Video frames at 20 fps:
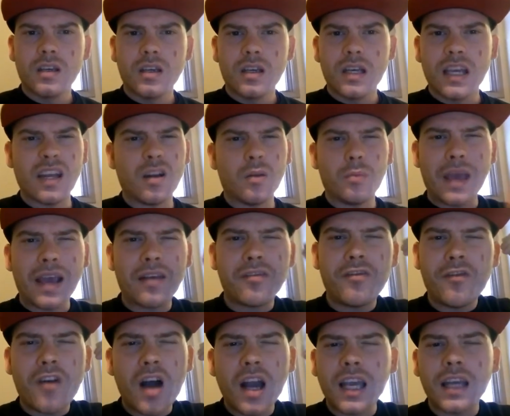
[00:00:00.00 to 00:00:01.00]
It'll make
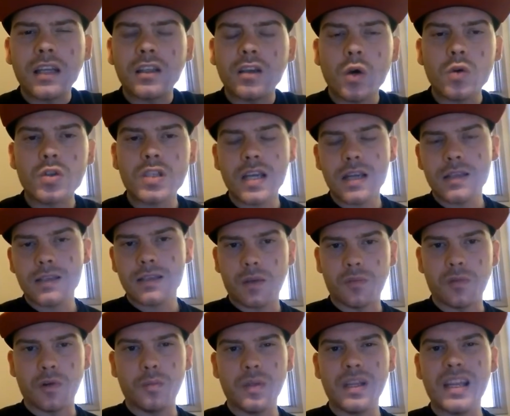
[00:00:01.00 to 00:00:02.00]
fucking no sense to them.
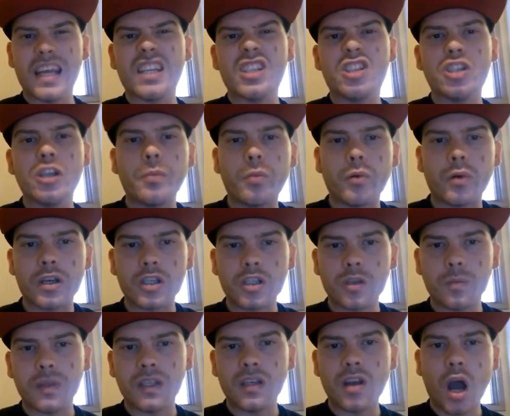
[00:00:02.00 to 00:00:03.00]
It'll be like gibberish. It'll
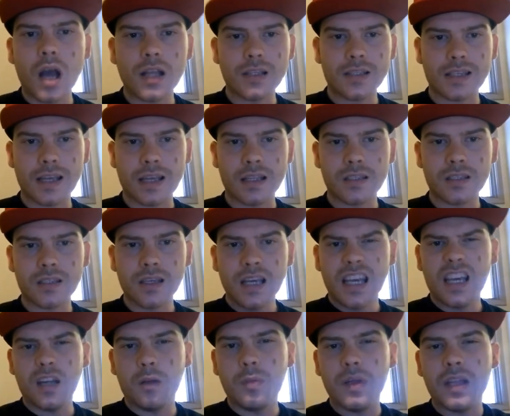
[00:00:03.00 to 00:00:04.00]
be nonsense.
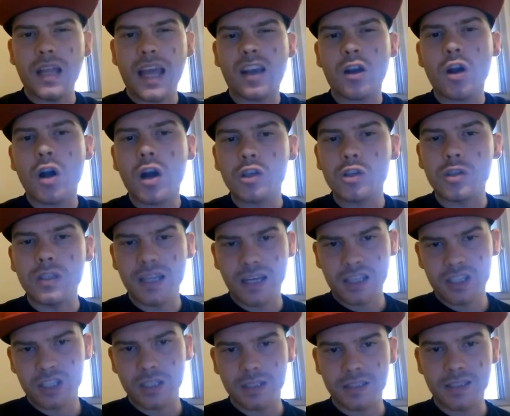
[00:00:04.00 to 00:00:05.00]
It'll be like
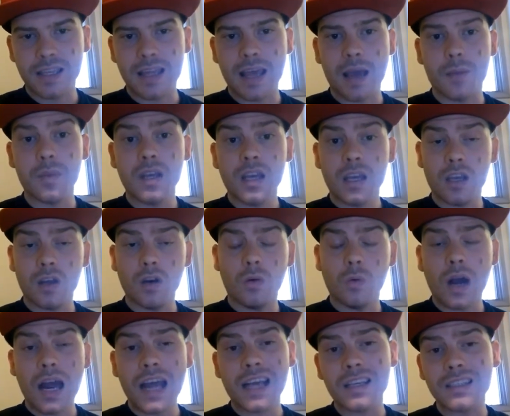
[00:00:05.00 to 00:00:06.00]
contradiction to them. You know
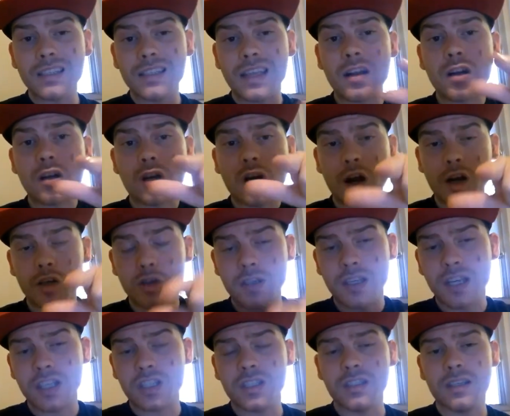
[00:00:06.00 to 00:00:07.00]
why? Because they're a
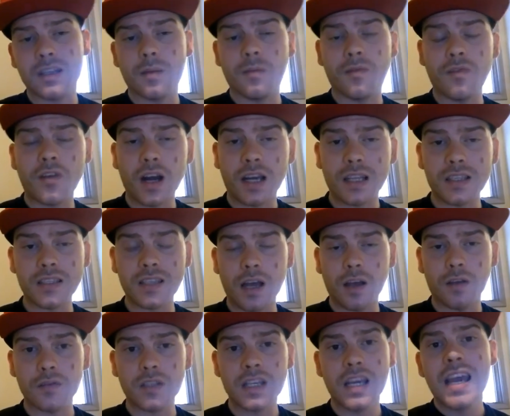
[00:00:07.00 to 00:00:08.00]
contradiction to them fucking
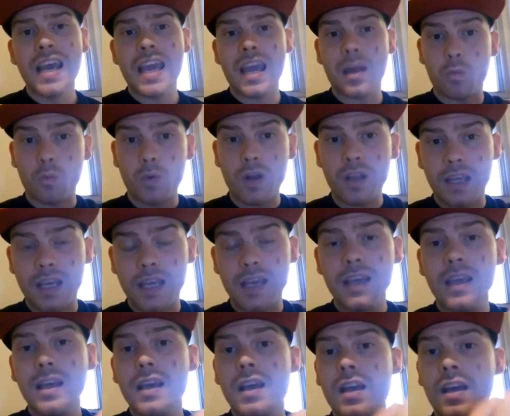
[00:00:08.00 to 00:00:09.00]
selves. And really,
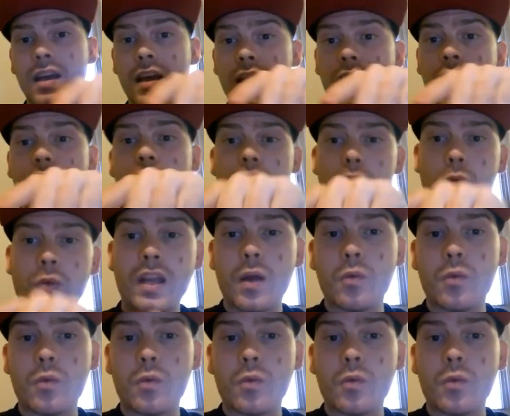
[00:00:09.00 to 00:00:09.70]
when they